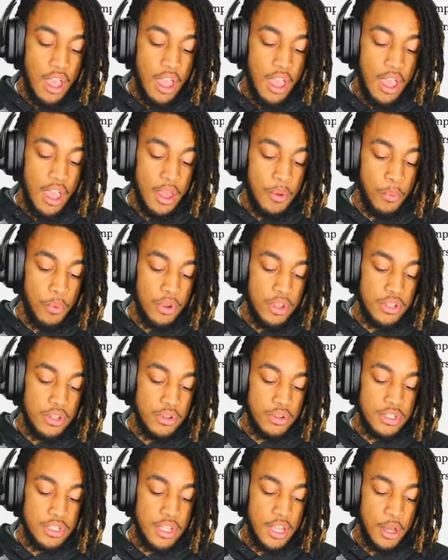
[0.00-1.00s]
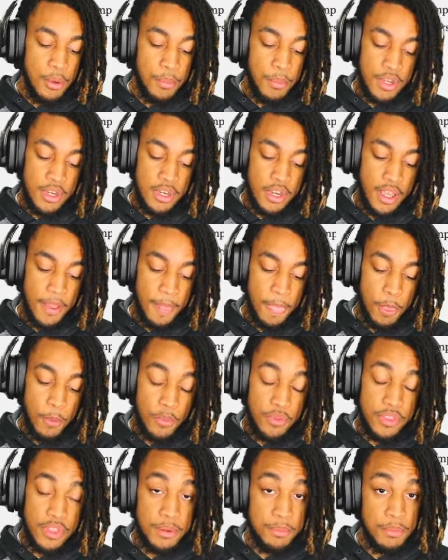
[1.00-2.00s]
and went on sale Monday.
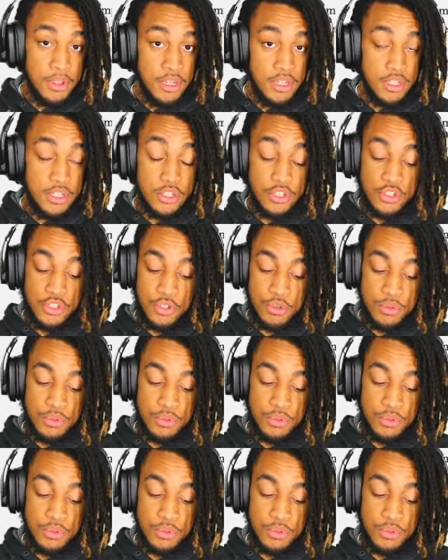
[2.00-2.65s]
Within minutes, the shoe